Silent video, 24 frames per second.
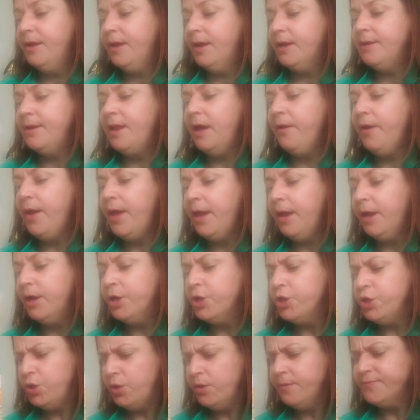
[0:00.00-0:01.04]
"Now, Hare,
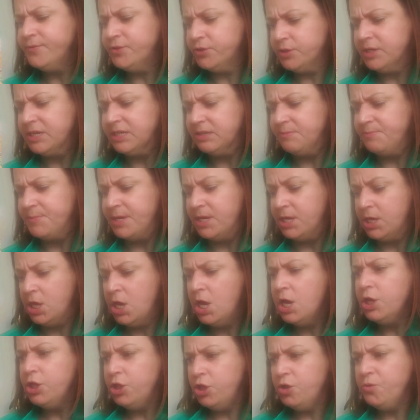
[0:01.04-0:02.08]
you've tricked me.
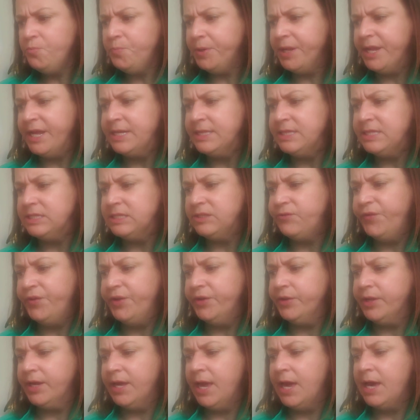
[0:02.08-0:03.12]
You plant this field
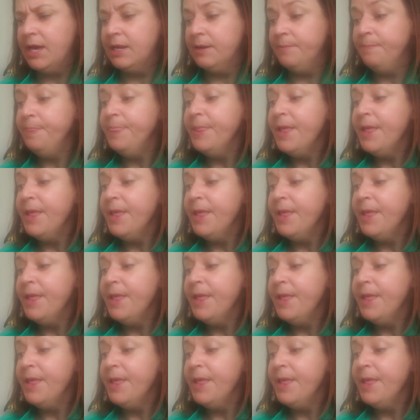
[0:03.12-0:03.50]
again,